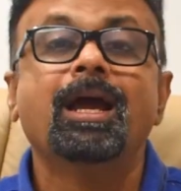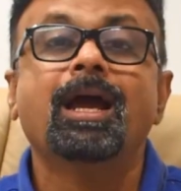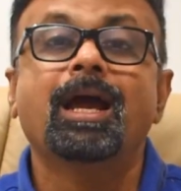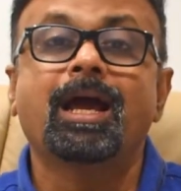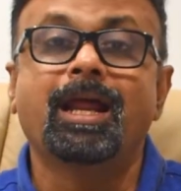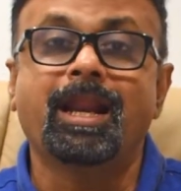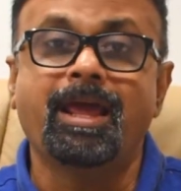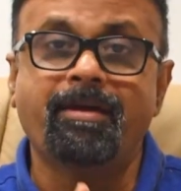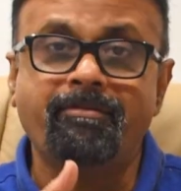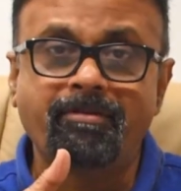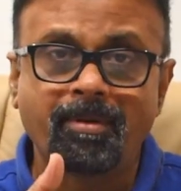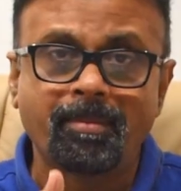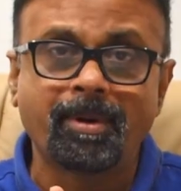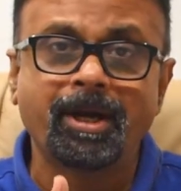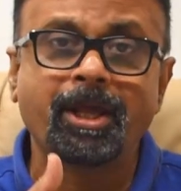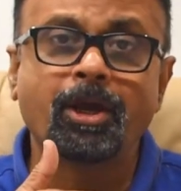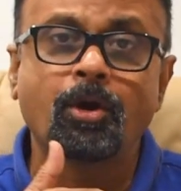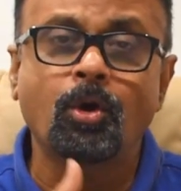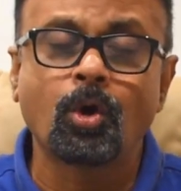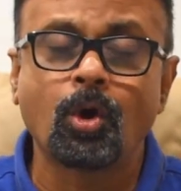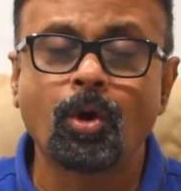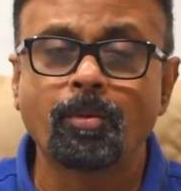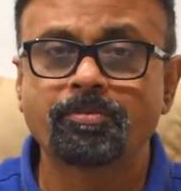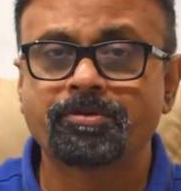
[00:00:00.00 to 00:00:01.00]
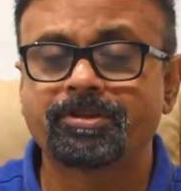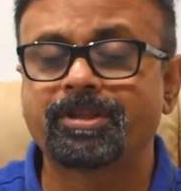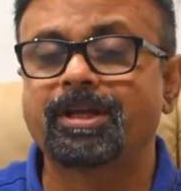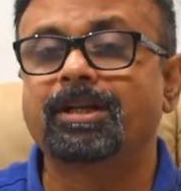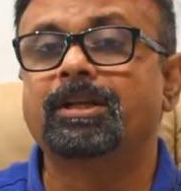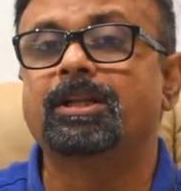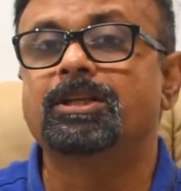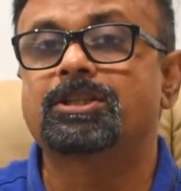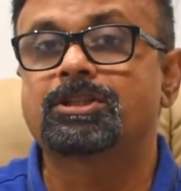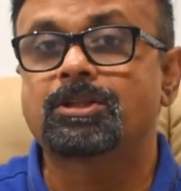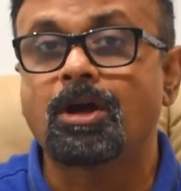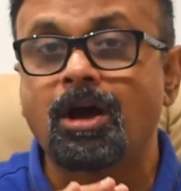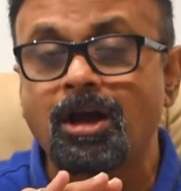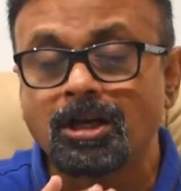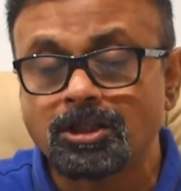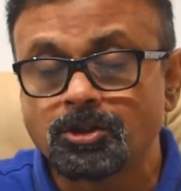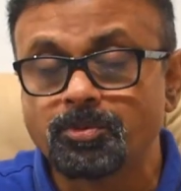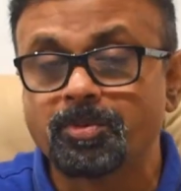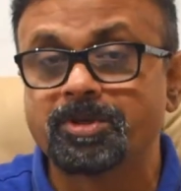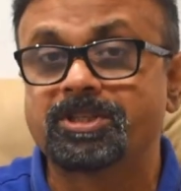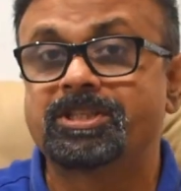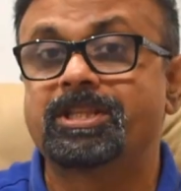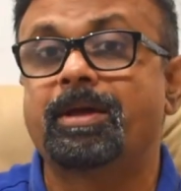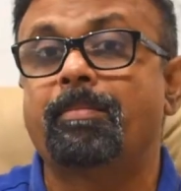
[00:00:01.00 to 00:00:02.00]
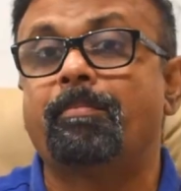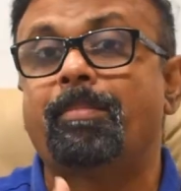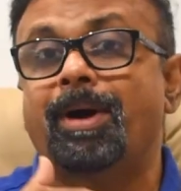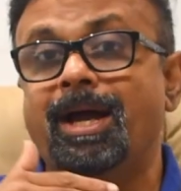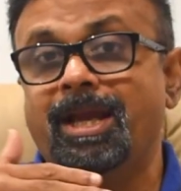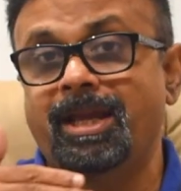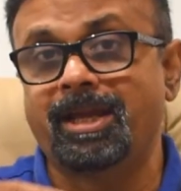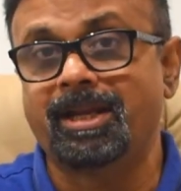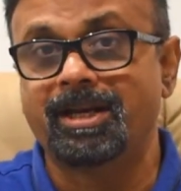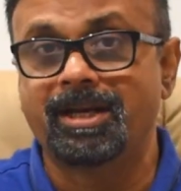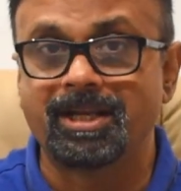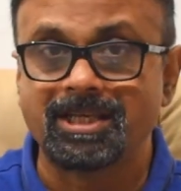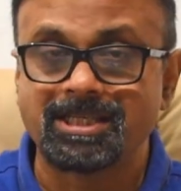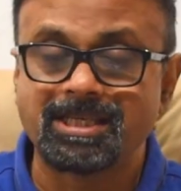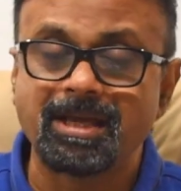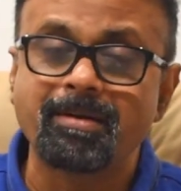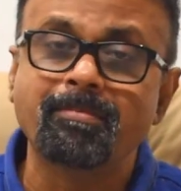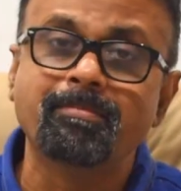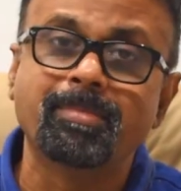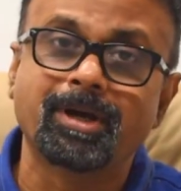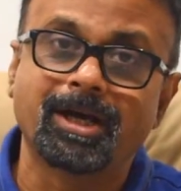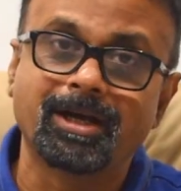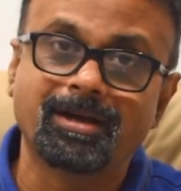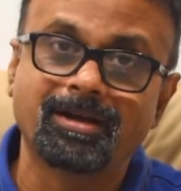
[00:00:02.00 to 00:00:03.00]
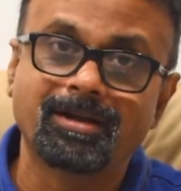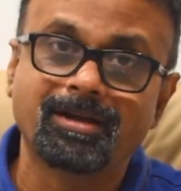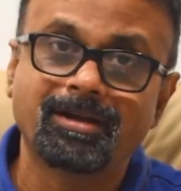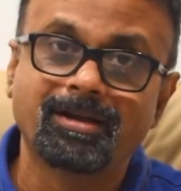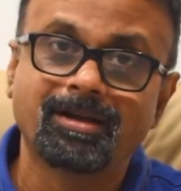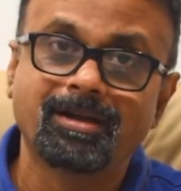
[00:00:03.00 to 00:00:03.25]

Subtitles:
and everybody hopes that the stocks which they buy in December